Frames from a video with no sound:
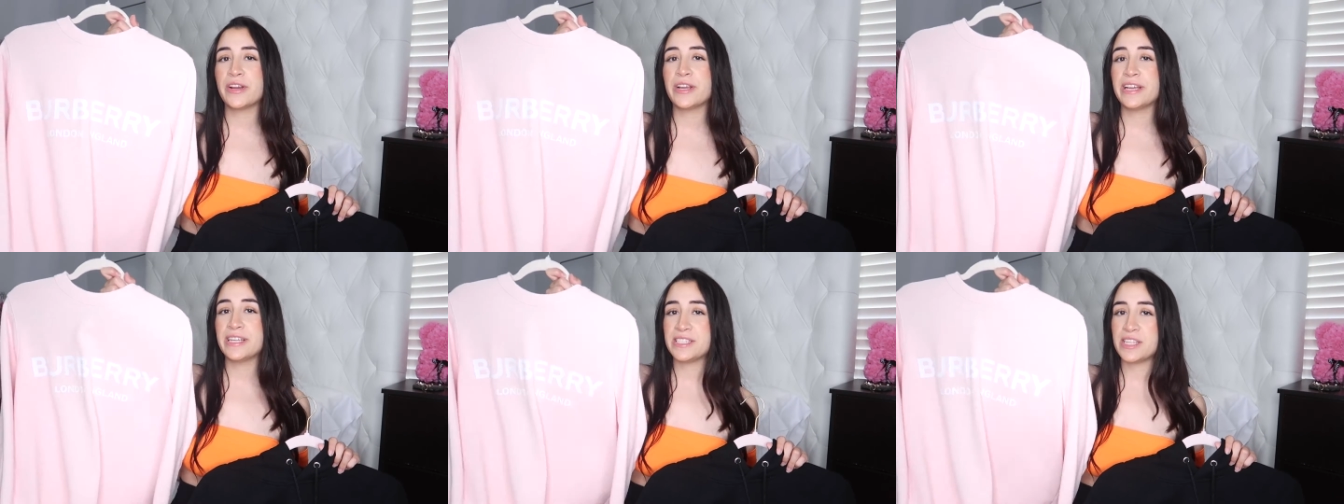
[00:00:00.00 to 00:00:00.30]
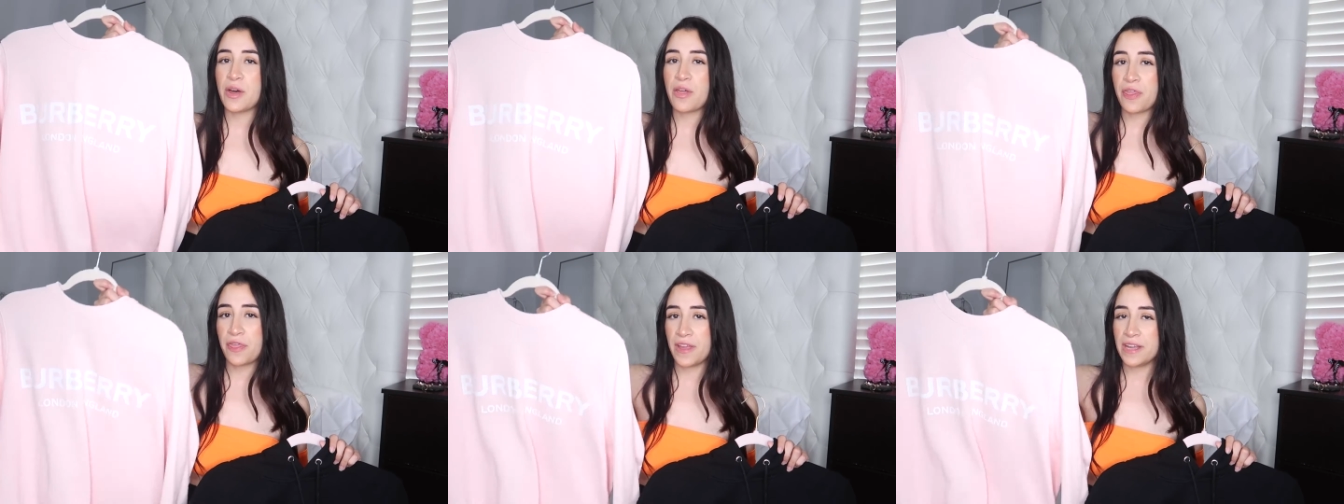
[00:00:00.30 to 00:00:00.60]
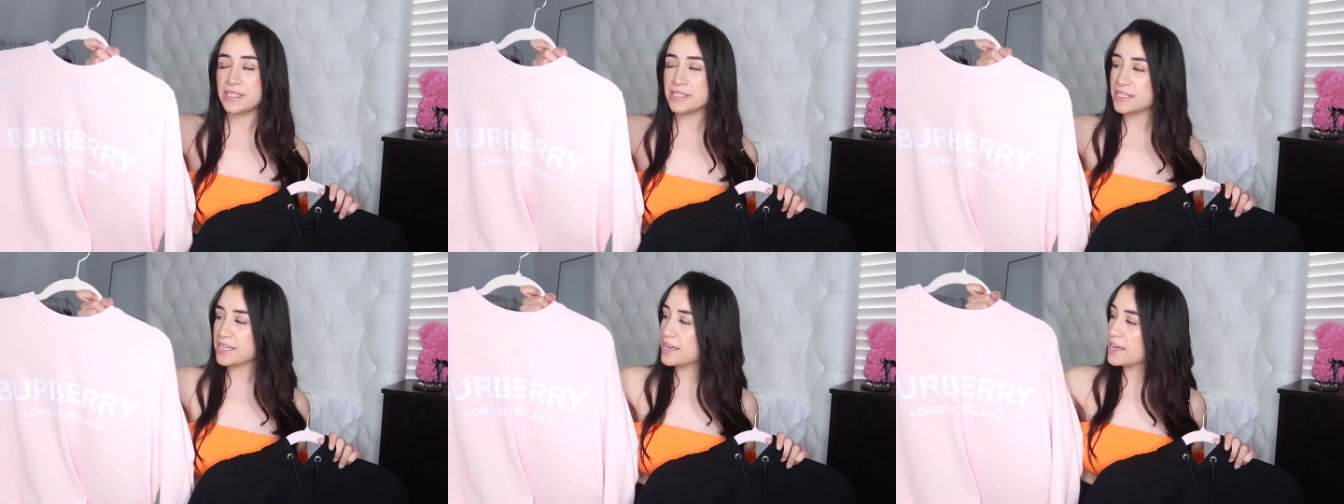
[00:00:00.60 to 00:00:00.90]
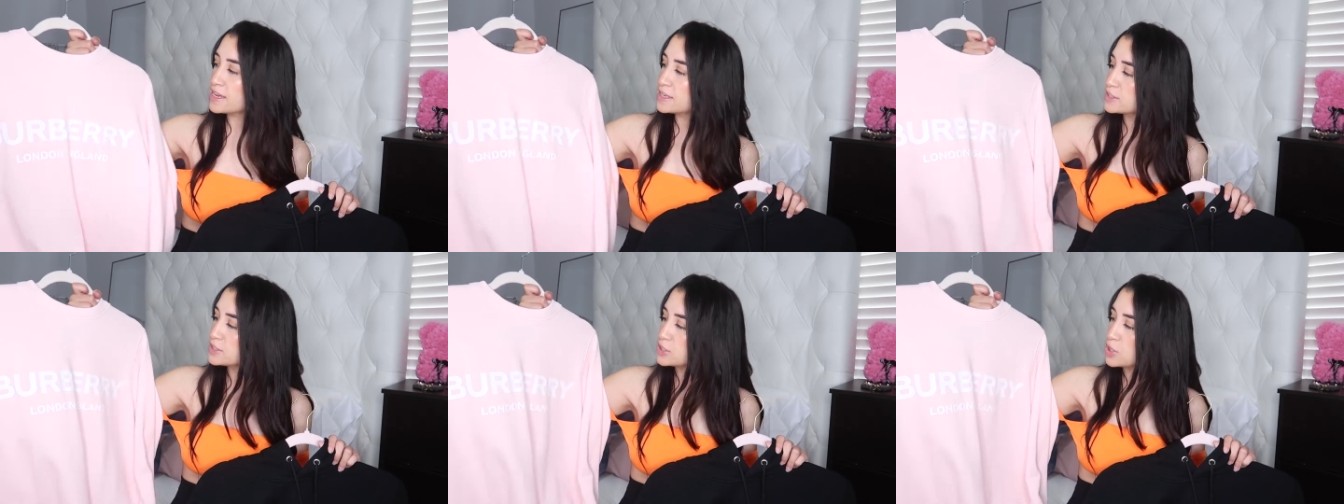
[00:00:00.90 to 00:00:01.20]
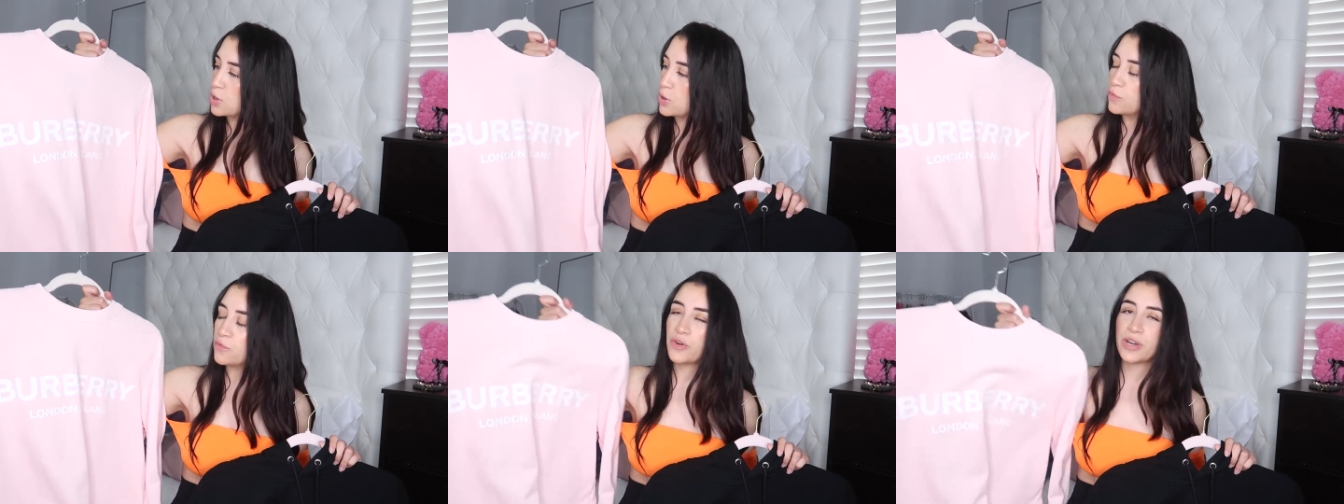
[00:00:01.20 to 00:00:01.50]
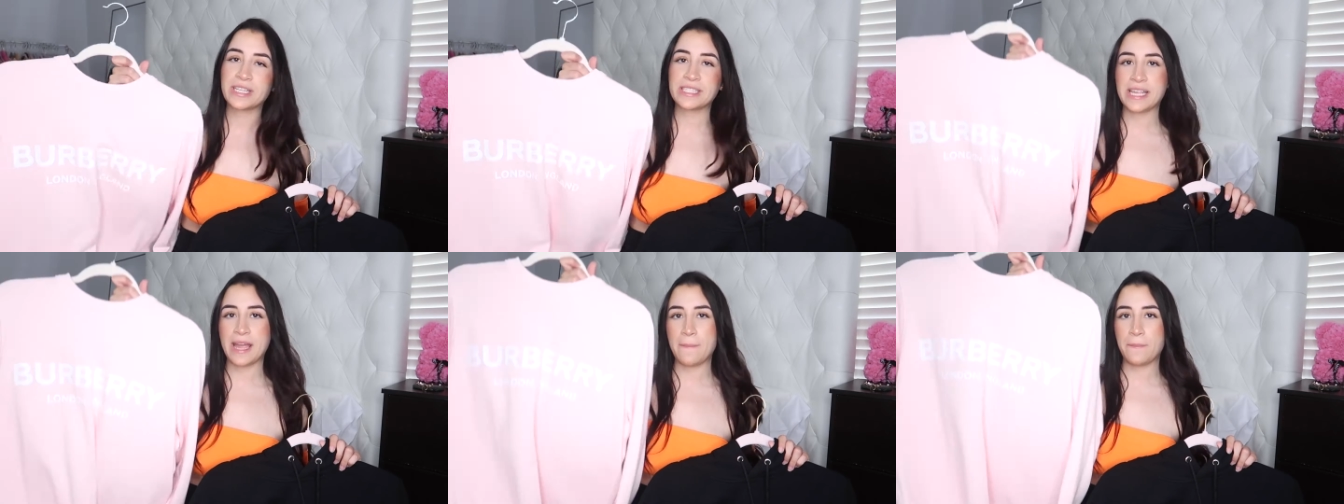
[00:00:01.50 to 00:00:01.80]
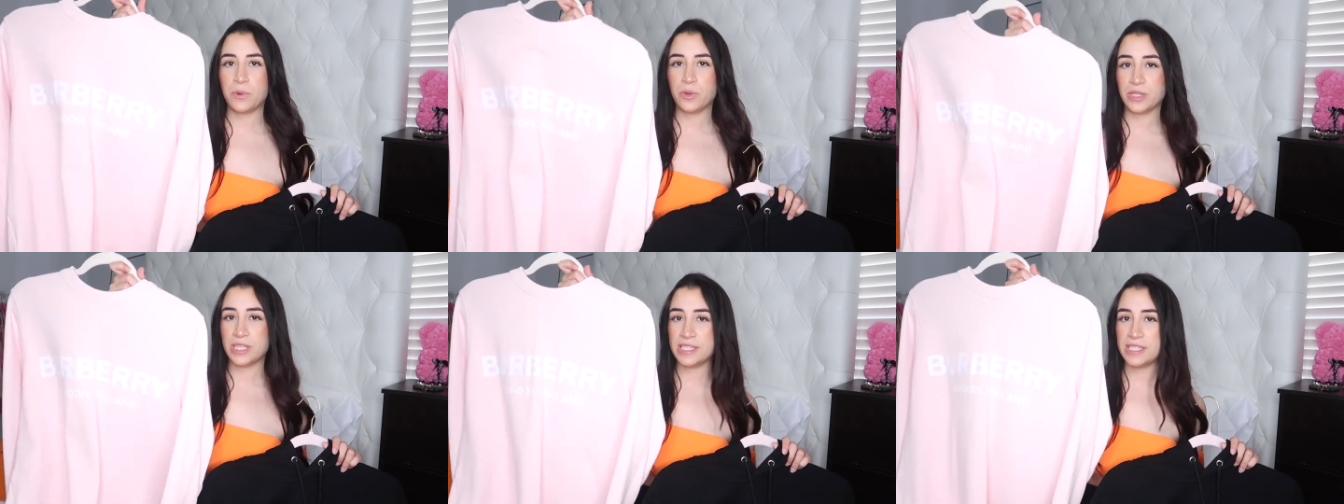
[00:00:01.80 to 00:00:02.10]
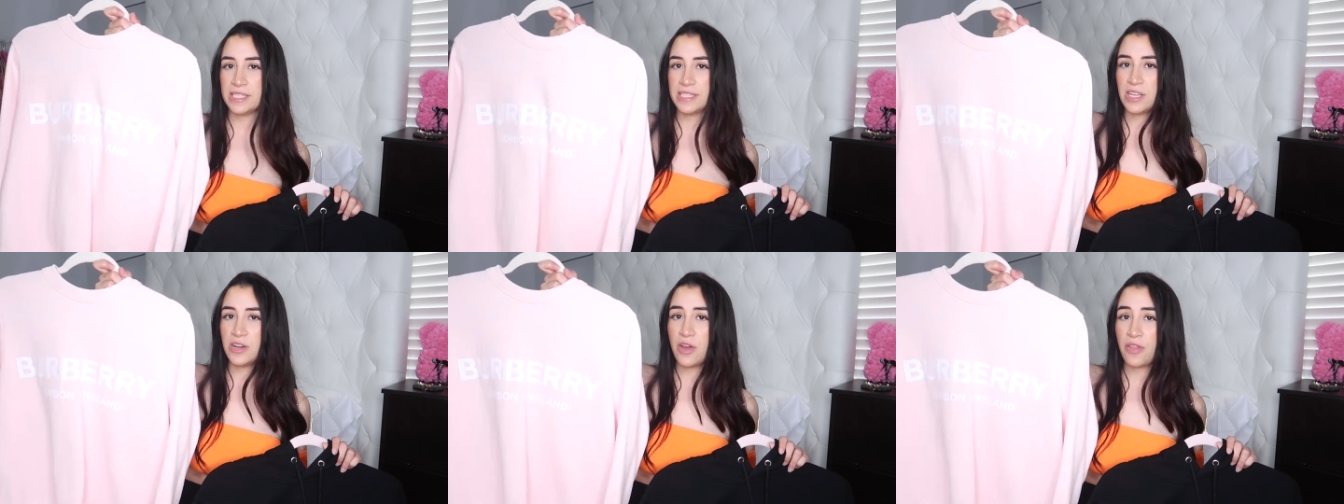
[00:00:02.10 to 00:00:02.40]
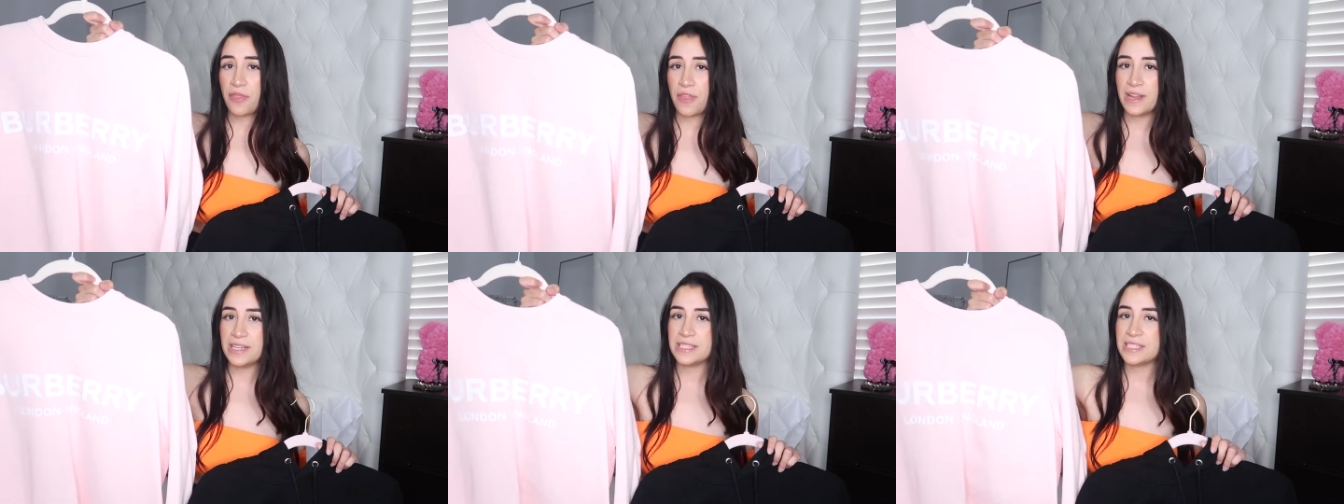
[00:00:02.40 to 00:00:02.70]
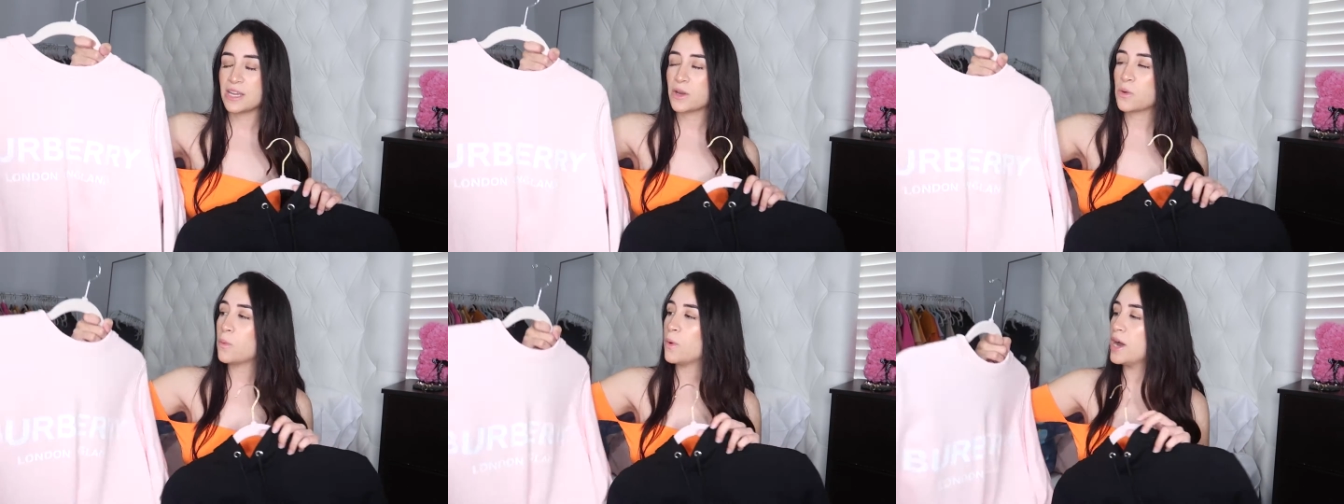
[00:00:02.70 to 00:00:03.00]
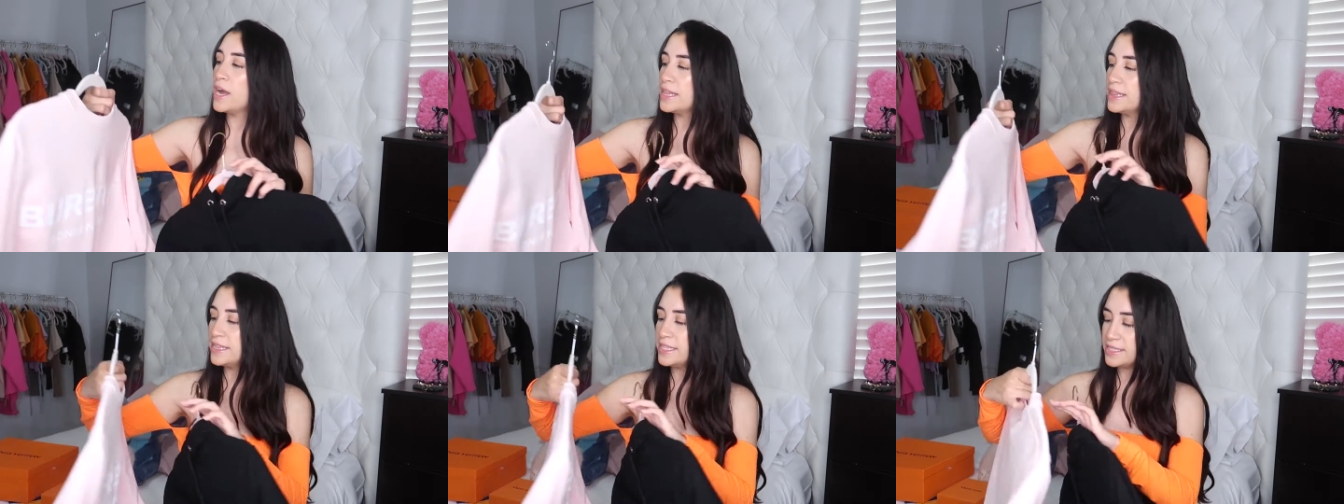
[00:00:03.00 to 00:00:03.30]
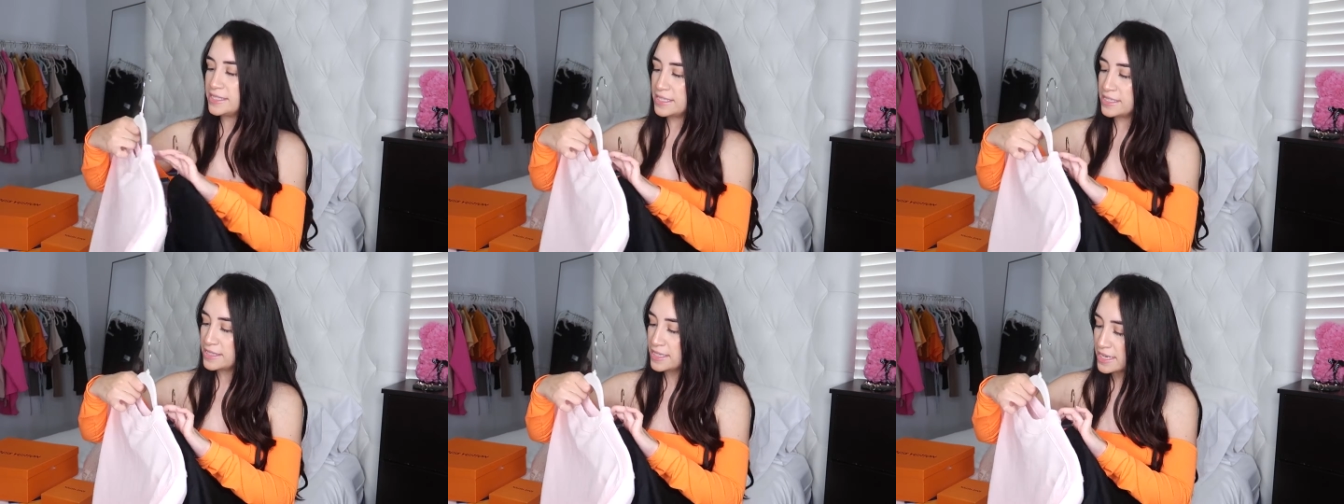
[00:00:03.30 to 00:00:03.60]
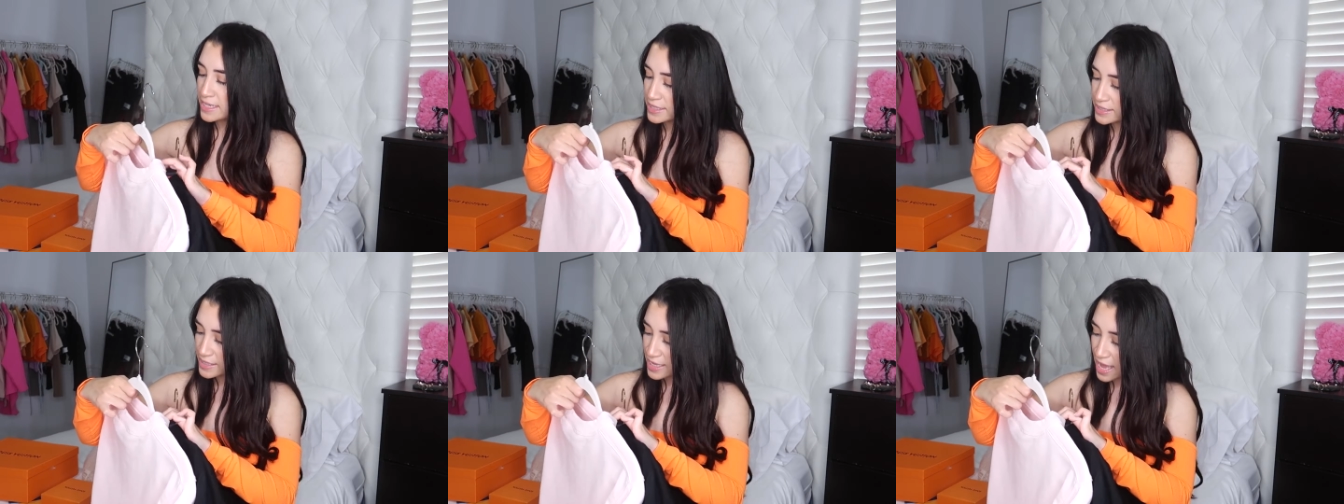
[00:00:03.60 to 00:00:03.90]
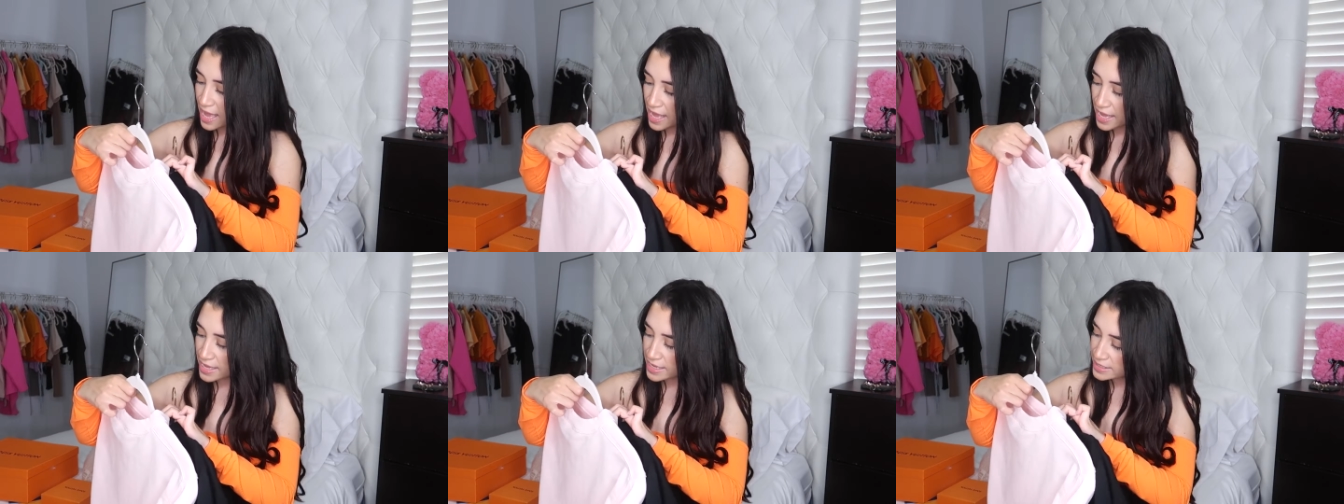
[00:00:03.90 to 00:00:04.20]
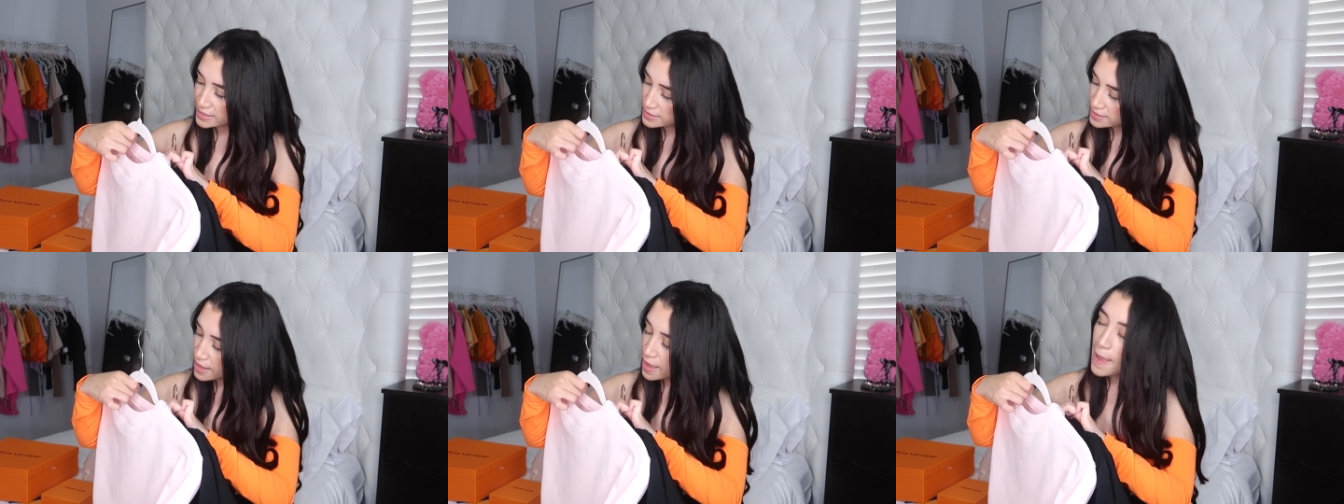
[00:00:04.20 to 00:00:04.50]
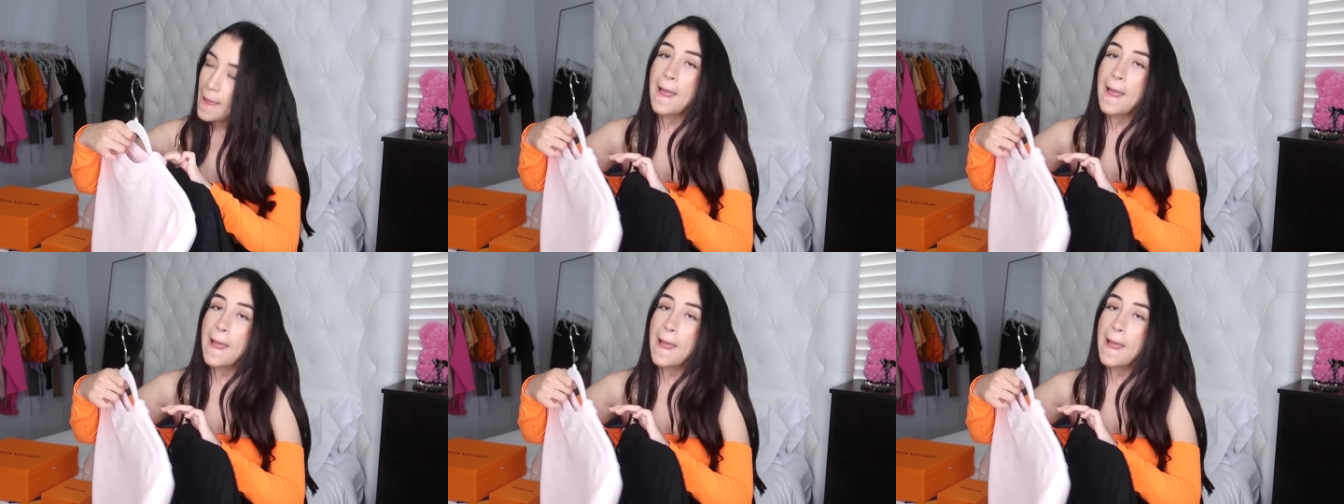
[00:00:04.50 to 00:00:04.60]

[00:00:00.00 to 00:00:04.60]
is authentic so for example this is an authentic one this is in a size